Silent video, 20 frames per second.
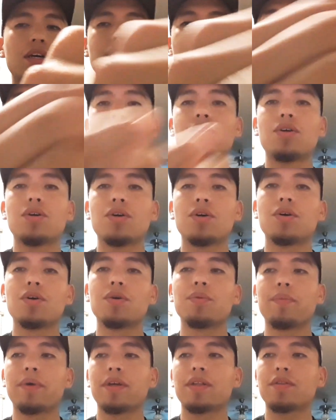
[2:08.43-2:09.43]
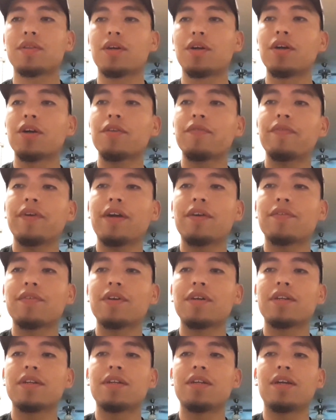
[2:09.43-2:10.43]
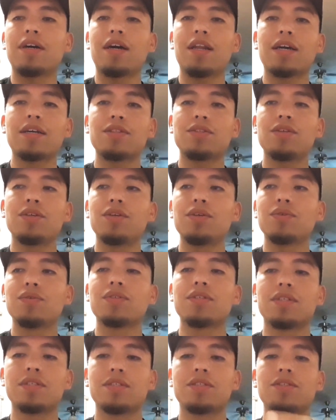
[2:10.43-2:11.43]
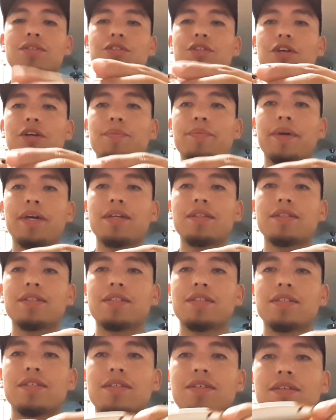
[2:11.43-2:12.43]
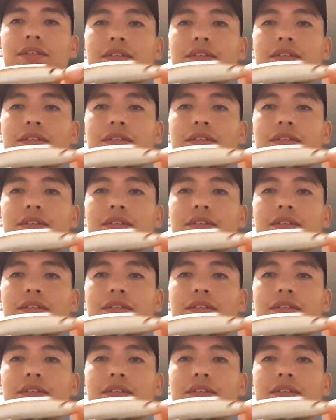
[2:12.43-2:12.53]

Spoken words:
So my third favorite I like to use is the jerk baits.